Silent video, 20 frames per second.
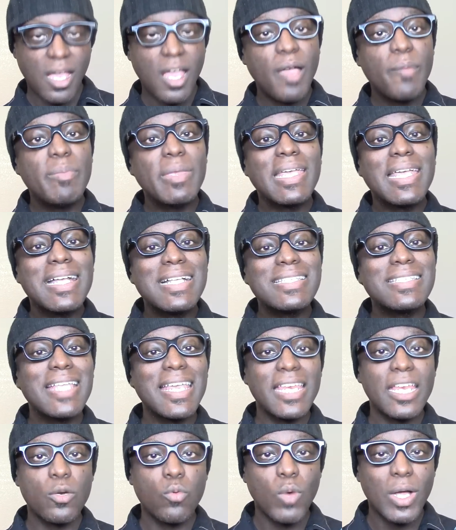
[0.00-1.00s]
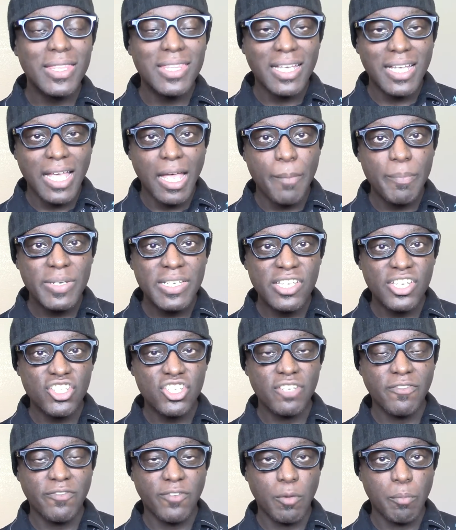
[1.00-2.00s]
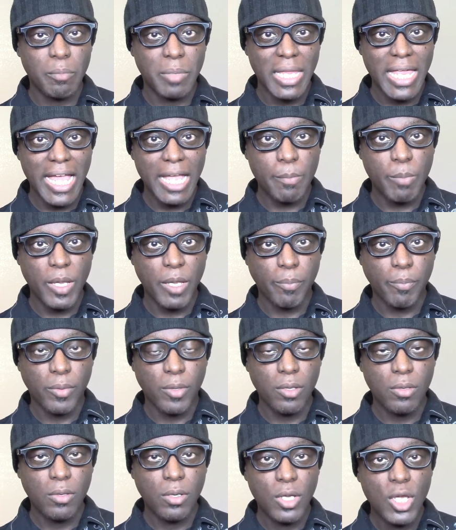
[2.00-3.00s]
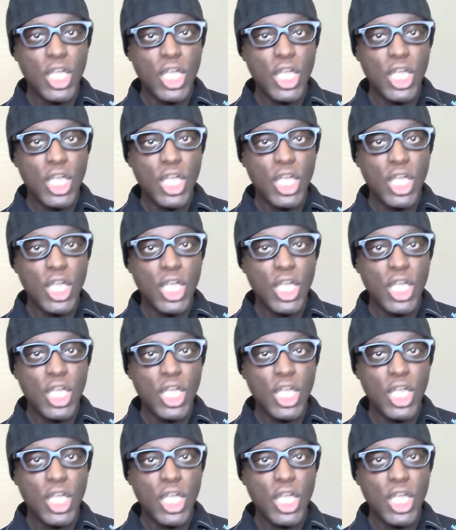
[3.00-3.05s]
because they didn't want the competition from black people